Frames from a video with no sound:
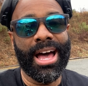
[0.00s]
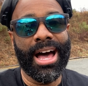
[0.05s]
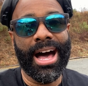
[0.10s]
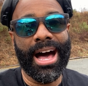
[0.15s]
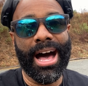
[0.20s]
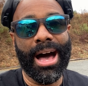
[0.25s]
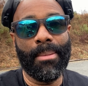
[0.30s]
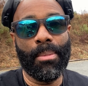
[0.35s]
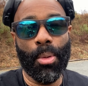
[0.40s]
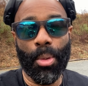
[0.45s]

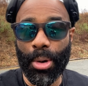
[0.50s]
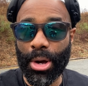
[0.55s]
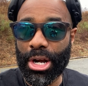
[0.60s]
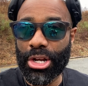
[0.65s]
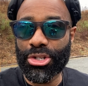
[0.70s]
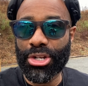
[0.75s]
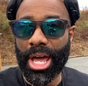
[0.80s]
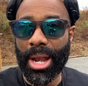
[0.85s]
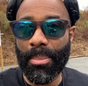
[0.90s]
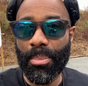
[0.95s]
but we're going to
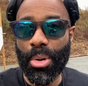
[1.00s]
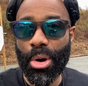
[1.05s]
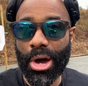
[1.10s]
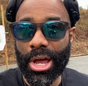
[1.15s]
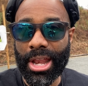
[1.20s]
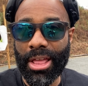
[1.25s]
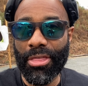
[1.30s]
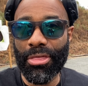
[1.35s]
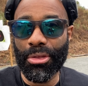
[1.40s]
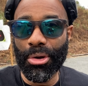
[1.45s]
try to put
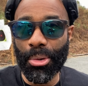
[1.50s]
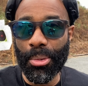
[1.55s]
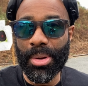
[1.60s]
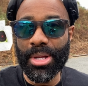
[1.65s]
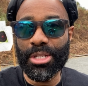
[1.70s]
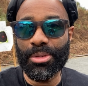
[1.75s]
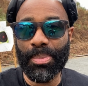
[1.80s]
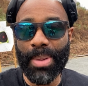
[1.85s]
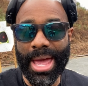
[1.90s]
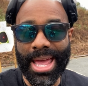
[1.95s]
it through
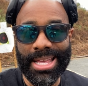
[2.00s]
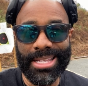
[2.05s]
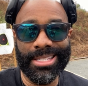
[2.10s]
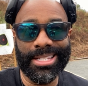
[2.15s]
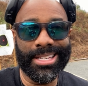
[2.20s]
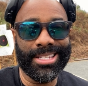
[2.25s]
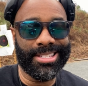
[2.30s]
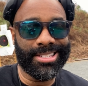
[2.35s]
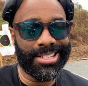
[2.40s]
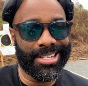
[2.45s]
its
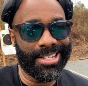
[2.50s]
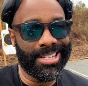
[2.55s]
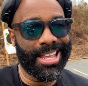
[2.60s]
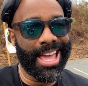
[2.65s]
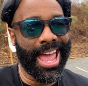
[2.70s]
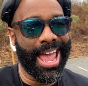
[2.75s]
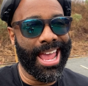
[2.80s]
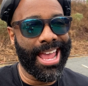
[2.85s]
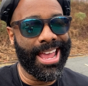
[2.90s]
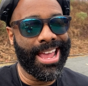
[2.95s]
paces
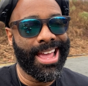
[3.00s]
today.